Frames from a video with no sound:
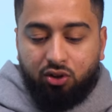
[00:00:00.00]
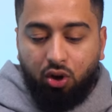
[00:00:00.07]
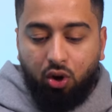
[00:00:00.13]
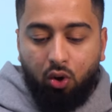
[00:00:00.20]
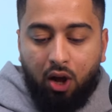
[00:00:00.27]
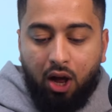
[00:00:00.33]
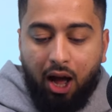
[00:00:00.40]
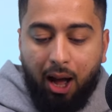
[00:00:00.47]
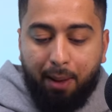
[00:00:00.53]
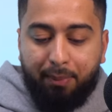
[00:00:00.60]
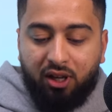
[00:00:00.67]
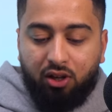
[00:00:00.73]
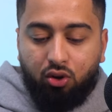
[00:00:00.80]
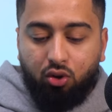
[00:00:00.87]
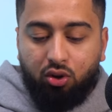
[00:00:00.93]
so i
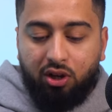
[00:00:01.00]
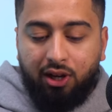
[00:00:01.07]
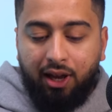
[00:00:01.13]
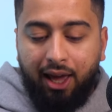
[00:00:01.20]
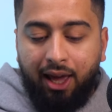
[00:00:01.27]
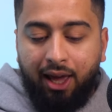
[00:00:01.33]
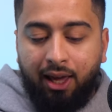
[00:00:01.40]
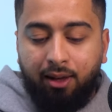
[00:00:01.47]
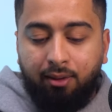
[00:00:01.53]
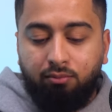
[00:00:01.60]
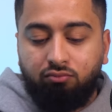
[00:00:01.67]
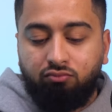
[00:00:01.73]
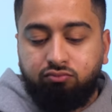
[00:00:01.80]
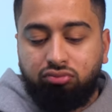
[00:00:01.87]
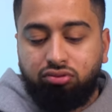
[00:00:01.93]
mean you can
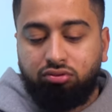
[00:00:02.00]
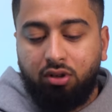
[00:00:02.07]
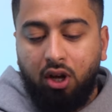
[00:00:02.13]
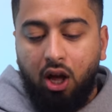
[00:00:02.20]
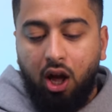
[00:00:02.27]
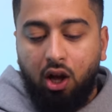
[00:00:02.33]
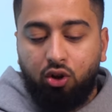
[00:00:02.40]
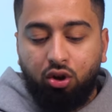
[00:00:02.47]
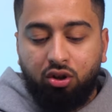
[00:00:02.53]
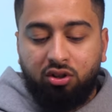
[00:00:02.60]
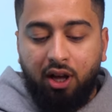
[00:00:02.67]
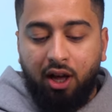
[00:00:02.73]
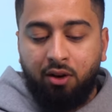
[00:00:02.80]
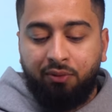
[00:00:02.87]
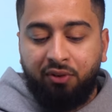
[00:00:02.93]
aim a good
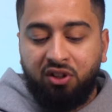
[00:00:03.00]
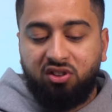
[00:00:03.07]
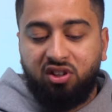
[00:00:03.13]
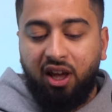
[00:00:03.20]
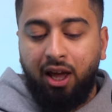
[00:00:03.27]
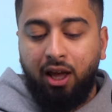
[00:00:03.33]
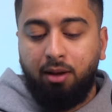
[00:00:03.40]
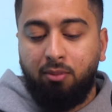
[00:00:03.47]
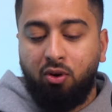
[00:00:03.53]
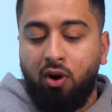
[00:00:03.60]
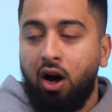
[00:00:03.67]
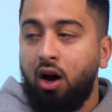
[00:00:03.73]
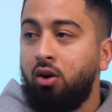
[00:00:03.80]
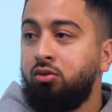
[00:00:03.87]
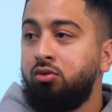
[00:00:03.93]
kind of things to aim
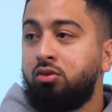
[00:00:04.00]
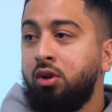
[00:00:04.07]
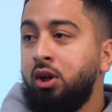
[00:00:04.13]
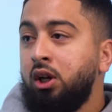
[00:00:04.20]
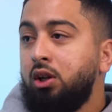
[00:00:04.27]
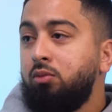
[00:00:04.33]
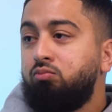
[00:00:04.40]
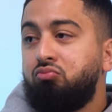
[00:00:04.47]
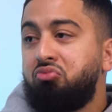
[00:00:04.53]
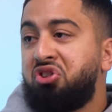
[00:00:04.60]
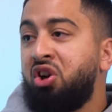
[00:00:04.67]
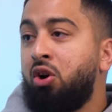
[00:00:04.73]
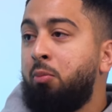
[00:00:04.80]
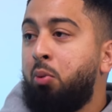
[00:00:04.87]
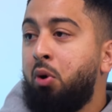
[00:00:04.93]
around
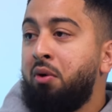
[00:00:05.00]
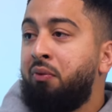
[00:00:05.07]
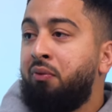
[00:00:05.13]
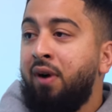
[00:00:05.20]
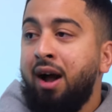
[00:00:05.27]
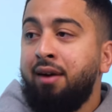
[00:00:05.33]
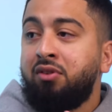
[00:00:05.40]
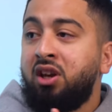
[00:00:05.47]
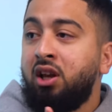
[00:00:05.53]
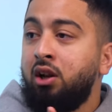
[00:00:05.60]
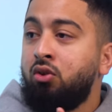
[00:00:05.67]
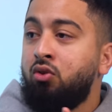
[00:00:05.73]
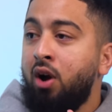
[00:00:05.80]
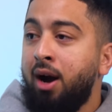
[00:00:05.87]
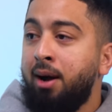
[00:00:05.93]
0.5
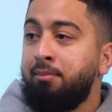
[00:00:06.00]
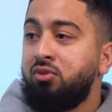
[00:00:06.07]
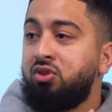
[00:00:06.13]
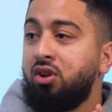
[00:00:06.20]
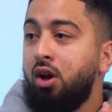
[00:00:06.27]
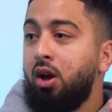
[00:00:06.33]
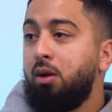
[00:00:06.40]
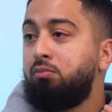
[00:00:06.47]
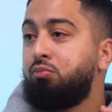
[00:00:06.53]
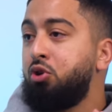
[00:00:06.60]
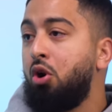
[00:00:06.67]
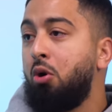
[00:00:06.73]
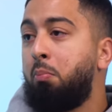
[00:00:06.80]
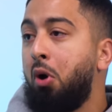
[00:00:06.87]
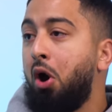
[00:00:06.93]
kilograms you
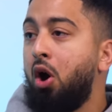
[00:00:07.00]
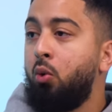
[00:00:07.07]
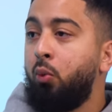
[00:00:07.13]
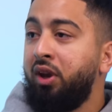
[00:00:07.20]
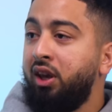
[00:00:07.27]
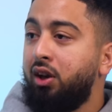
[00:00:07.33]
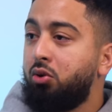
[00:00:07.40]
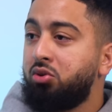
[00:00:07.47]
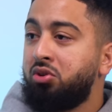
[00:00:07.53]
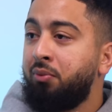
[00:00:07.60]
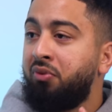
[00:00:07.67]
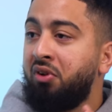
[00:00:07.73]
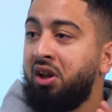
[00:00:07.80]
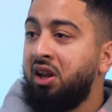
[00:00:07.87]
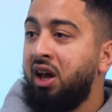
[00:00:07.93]
know per week or
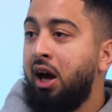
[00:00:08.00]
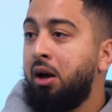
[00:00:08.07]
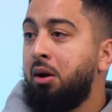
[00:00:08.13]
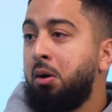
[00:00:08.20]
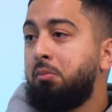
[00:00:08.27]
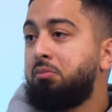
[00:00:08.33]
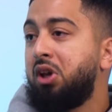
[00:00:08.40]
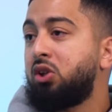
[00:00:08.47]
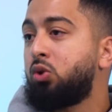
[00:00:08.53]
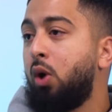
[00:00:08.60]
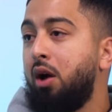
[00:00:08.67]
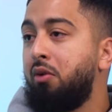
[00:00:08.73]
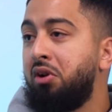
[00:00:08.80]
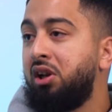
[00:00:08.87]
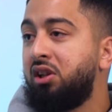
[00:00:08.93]
something like that that's
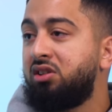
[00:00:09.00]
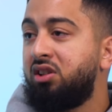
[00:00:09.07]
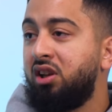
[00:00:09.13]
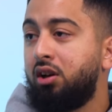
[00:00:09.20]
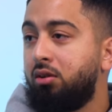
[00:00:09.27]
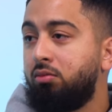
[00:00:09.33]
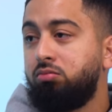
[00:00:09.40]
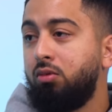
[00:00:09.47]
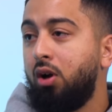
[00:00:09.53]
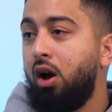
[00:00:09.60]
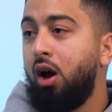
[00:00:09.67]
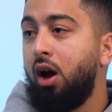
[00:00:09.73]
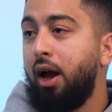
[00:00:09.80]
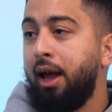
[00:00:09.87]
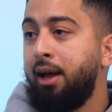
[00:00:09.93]
quite realistic
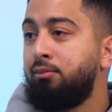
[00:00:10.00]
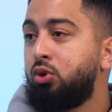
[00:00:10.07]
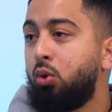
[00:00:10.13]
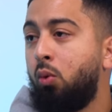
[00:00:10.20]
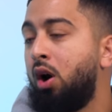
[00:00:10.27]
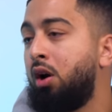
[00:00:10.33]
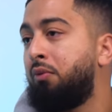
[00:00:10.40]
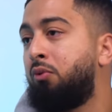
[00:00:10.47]
uh, aim to work